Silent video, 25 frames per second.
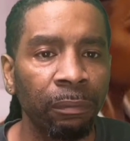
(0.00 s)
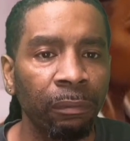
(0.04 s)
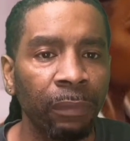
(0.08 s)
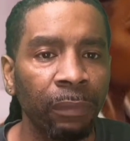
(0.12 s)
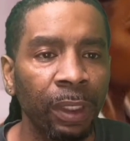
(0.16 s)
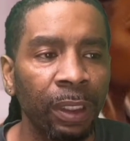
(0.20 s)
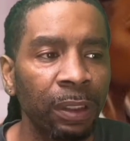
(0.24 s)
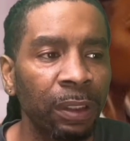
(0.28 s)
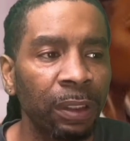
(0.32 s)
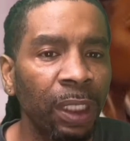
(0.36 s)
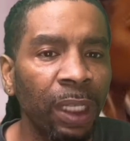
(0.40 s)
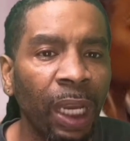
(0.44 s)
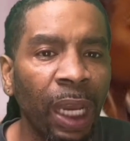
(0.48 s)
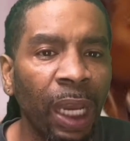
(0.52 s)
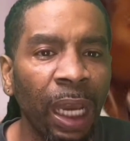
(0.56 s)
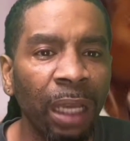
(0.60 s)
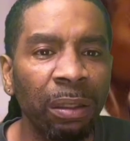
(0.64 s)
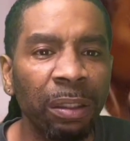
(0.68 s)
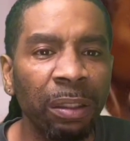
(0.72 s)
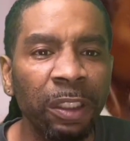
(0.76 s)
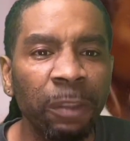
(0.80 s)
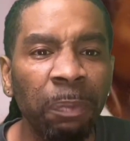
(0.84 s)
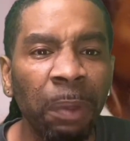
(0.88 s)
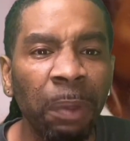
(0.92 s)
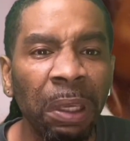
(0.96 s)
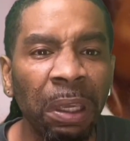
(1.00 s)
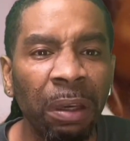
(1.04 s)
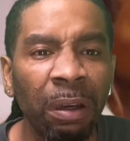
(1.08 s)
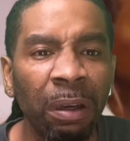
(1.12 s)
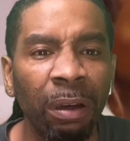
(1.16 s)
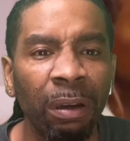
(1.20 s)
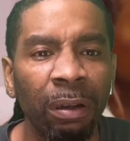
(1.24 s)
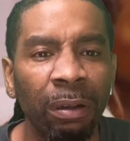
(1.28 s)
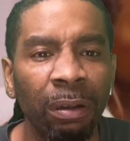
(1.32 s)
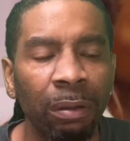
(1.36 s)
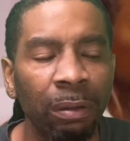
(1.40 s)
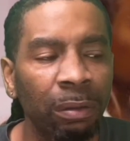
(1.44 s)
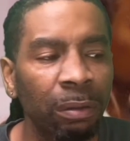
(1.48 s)
Sit down and
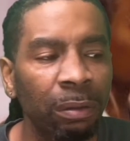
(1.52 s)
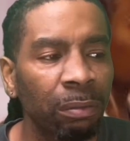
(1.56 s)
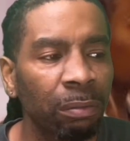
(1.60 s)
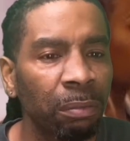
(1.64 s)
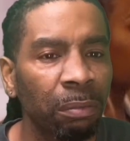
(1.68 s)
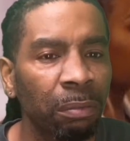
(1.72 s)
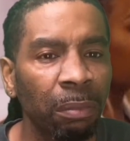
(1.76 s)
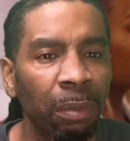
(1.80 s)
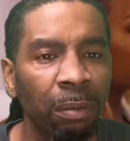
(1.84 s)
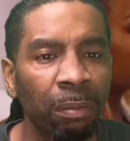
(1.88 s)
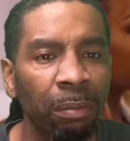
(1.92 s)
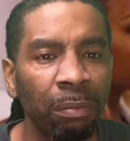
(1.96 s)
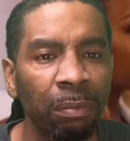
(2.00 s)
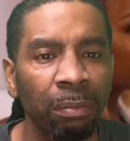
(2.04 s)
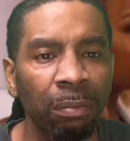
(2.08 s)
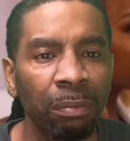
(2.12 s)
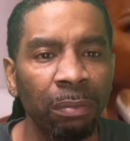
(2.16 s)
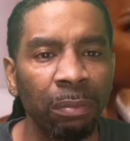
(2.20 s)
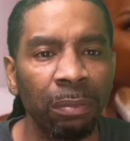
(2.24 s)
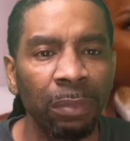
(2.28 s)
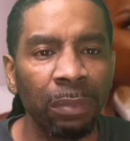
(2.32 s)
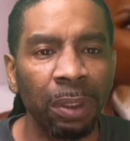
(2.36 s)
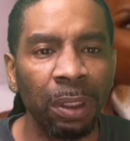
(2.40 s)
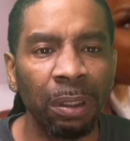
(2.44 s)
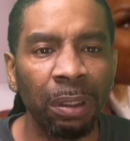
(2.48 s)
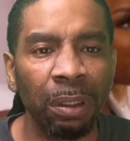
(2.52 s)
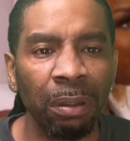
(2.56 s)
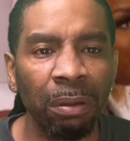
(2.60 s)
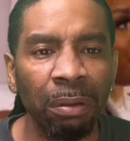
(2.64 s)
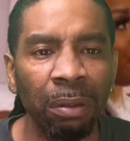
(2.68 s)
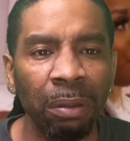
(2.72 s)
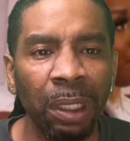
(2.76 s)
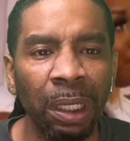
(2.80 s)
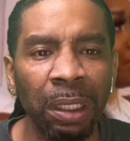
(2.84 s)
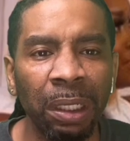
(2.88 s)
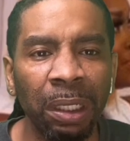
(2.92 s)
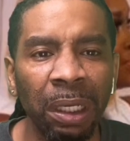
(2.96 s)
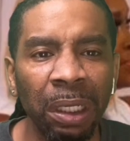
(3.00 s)
spill. You know,
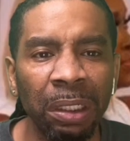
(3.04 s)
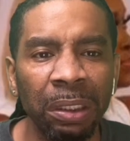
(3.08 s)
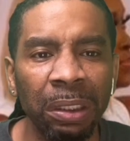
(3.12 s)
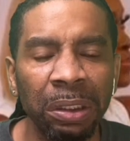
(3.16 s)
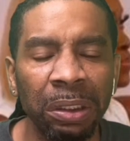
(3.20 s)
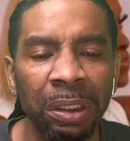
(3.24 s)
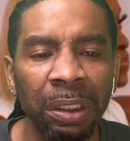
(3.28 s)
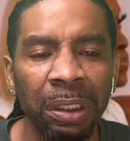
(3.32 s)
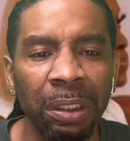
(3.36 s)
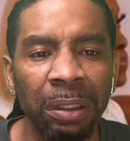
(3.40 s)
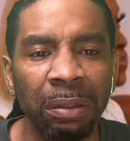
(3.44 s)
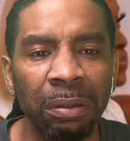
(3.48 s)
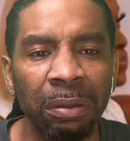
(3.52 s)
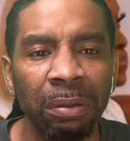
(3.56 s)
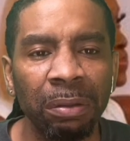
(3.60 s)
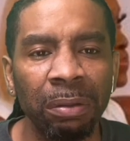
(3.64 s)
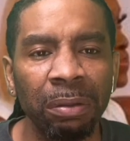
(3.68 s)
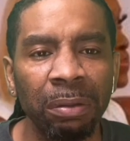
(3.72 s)
that kind of shit.